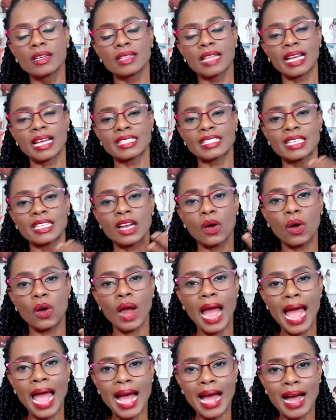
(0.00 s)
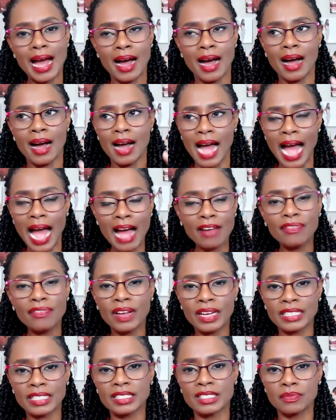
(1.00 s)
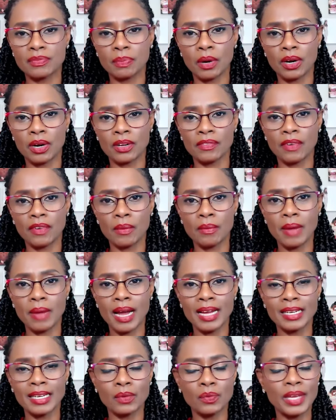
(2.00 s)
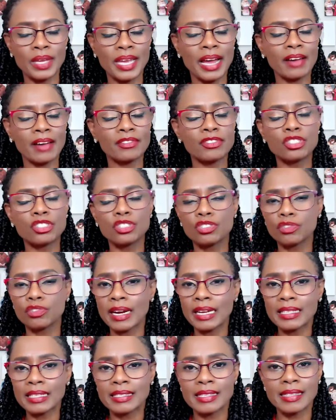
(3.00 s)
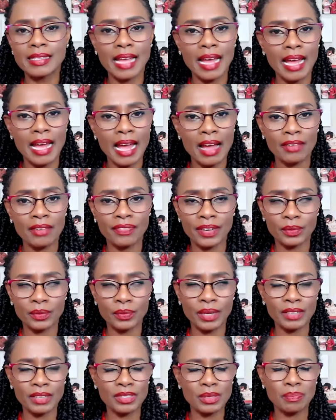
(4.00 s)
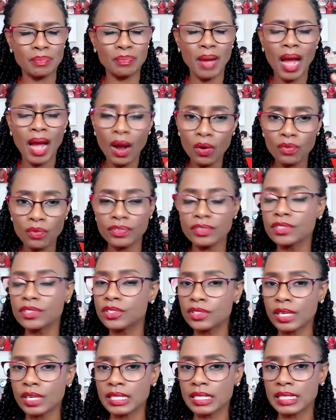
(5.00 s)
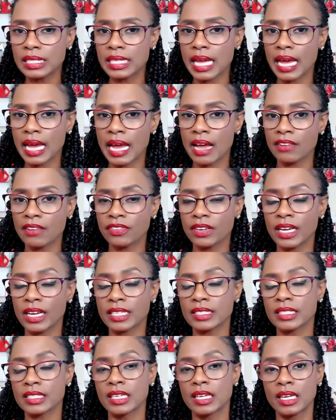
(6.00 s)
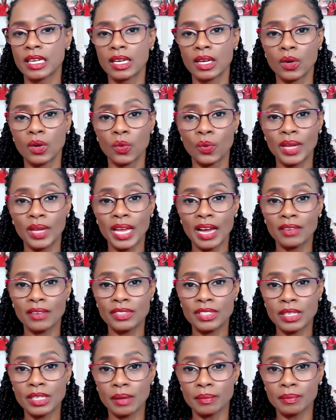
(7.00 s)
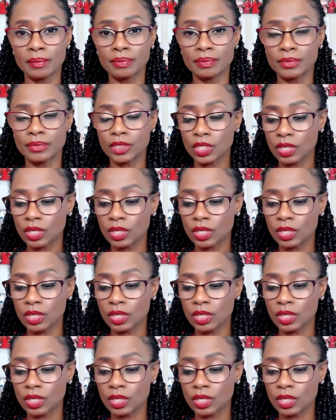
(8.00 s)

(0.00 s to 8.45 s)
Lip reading: That's in our affective part of our mind. And we have strengths in that affect. We have some powerful strengths in that affect. We have some